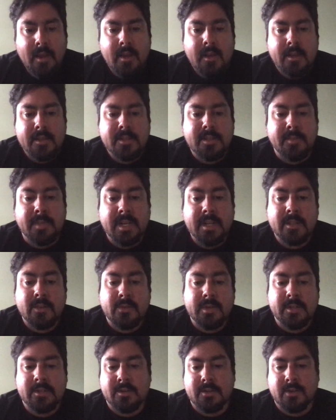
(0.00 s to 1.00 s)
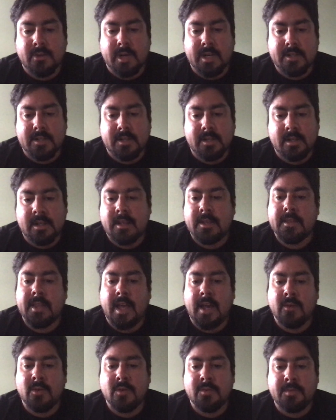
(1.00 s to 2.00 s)
Submitting the research question,
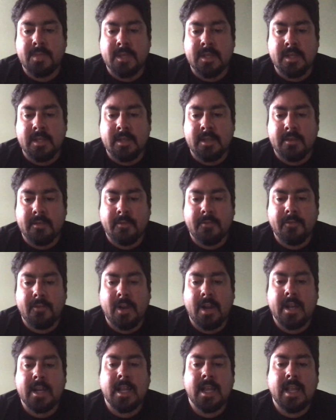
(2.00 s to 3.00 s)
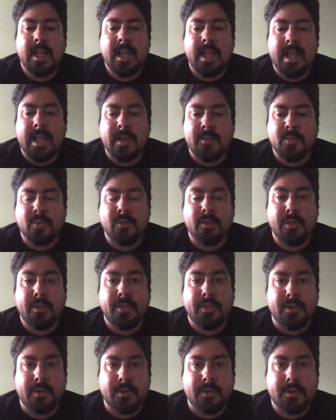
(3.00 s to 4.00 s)
that will be Friday, April
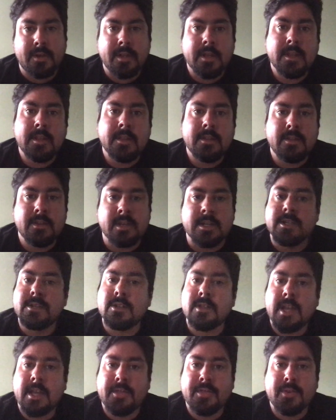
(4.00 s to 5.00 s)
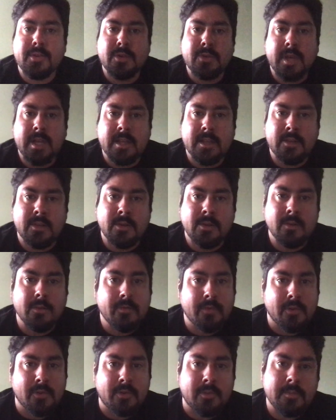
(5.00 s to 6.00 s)
3rd. You're going to do that through a Google
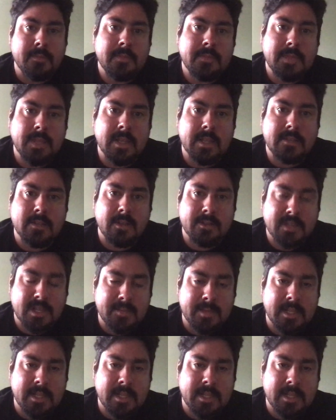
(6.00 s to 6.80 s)
form that's also going to be